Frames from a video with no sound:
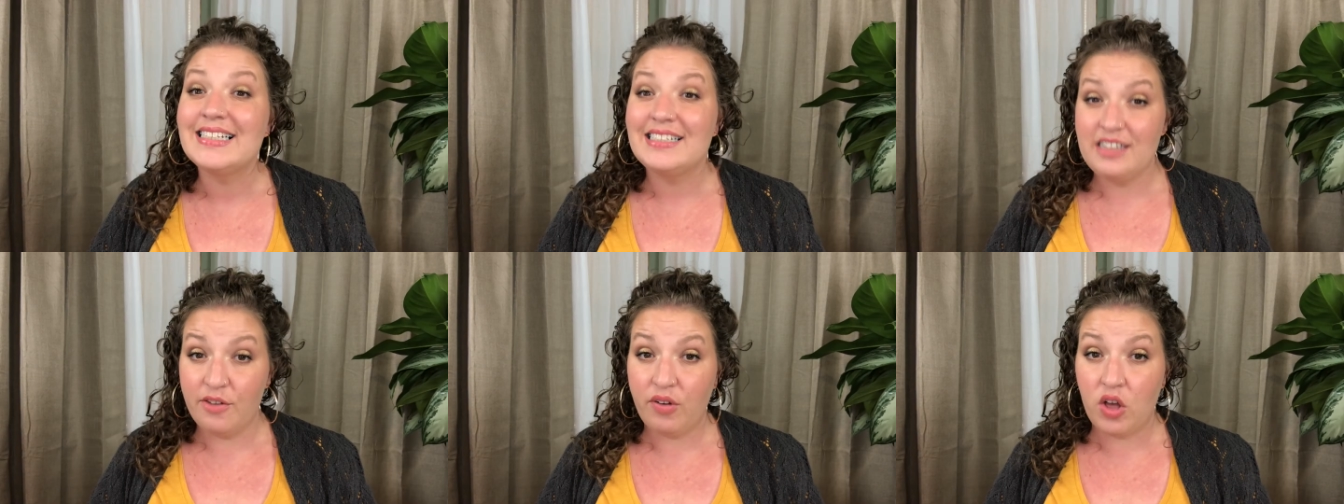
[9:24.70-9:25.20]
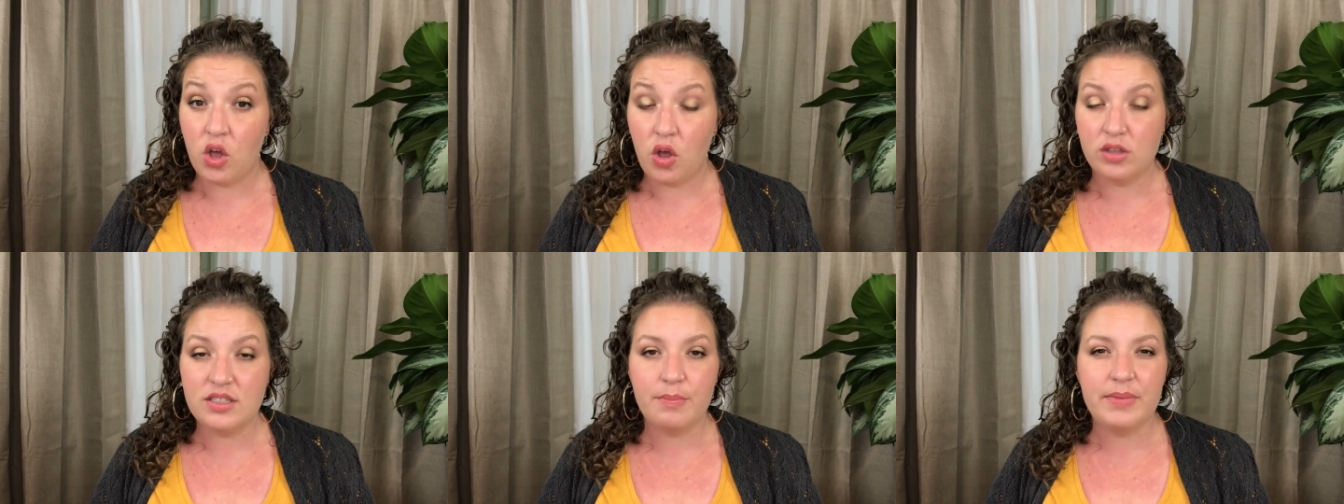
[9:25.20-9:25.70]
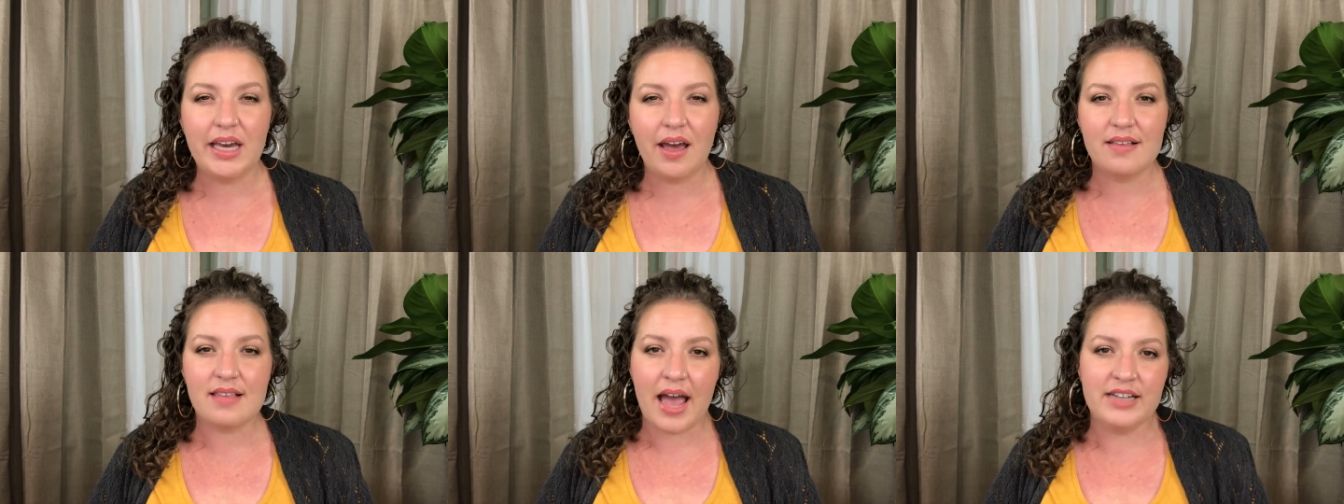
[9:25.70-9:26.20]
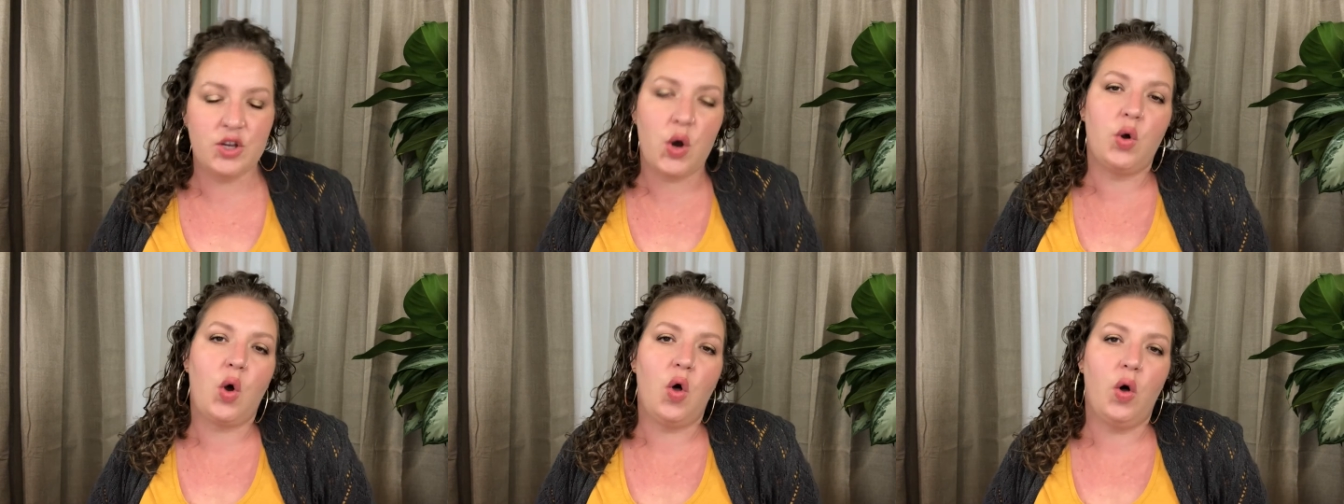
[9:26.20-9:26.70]
difficult because I
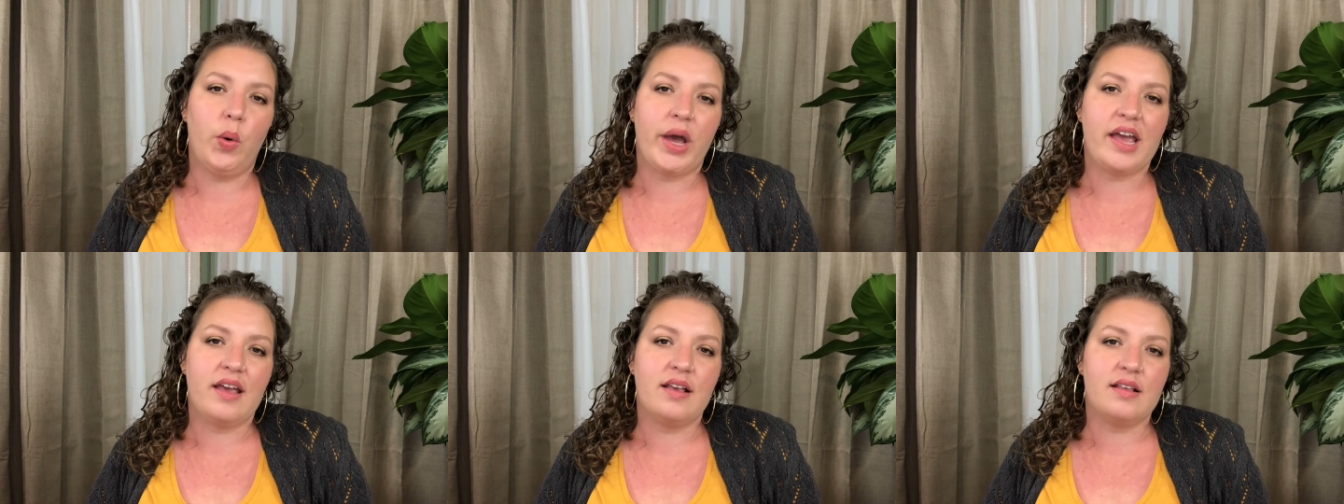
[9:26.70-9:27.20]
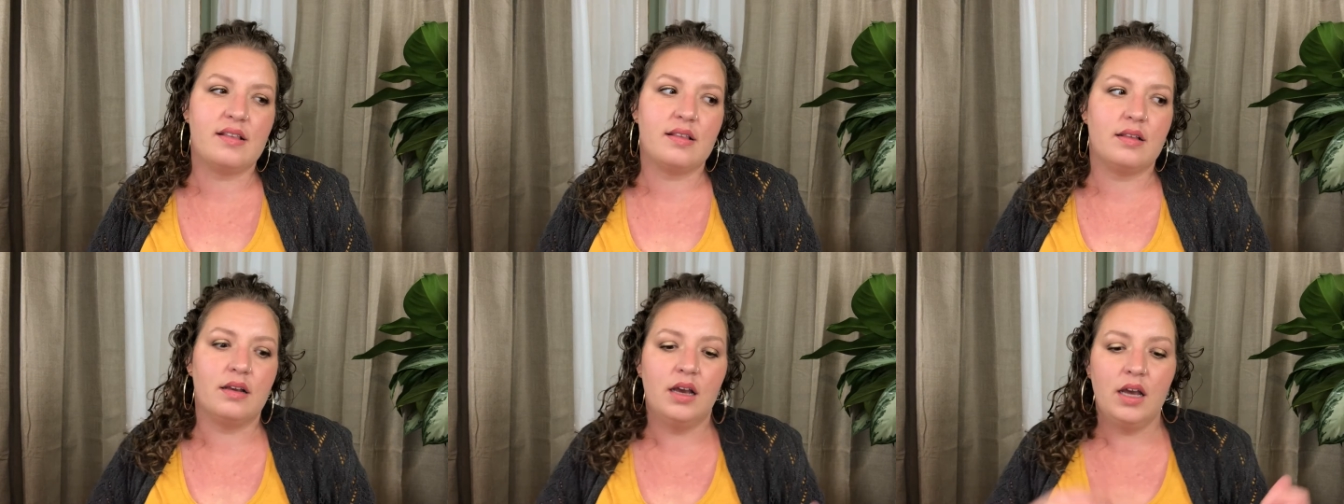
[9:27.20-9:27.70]
don't always